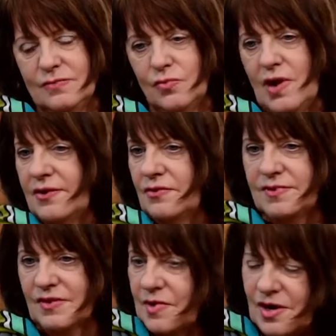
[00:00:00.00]
don't
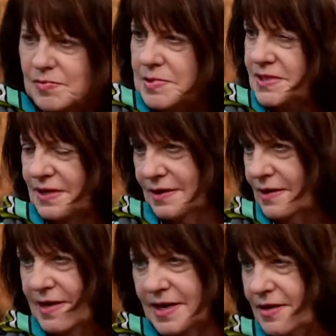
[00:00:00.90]
think we are a
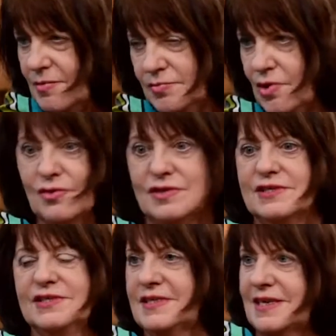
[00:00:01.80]
particularly broken
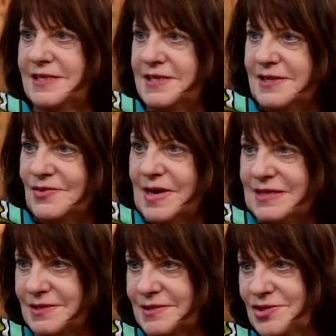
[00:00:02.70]
society in the
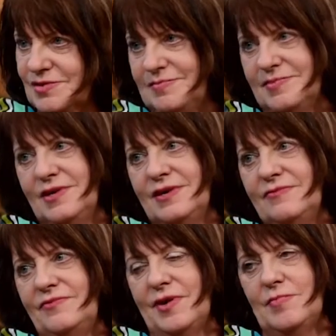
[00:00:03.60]
ways that some
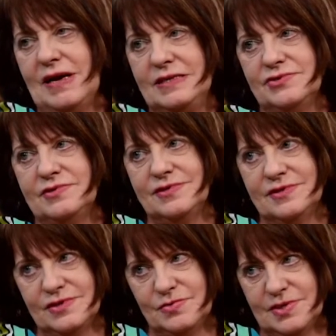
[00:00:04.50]
very biased
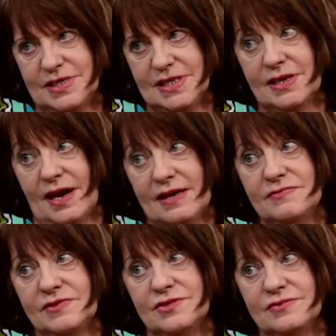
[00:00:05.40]
research would
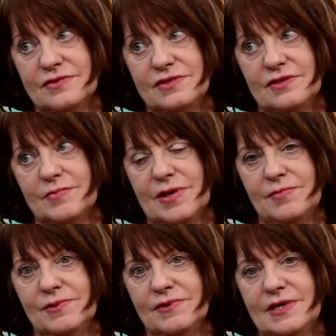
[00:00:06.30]
indicate for children and young
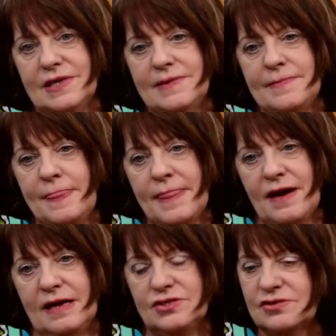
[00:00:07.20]
people.
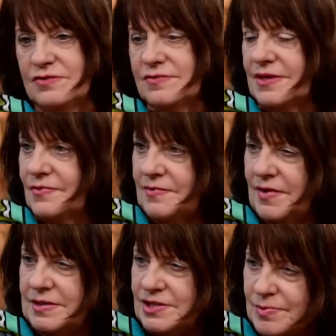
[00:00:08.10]
I just don't think we're
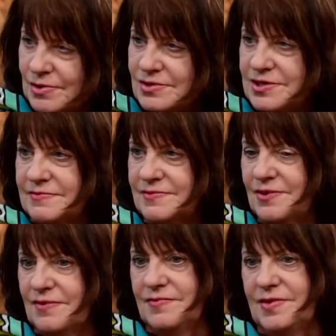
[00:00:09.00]
very supportive
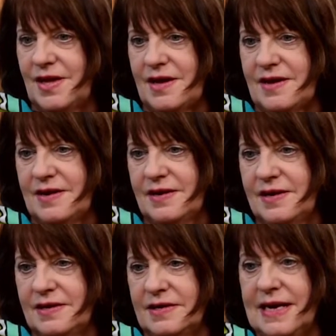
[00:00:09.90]
of their
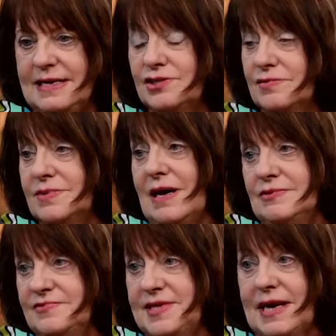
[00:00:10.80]
need
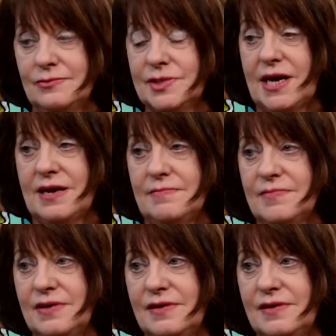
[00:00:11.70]
sometimes for downtime,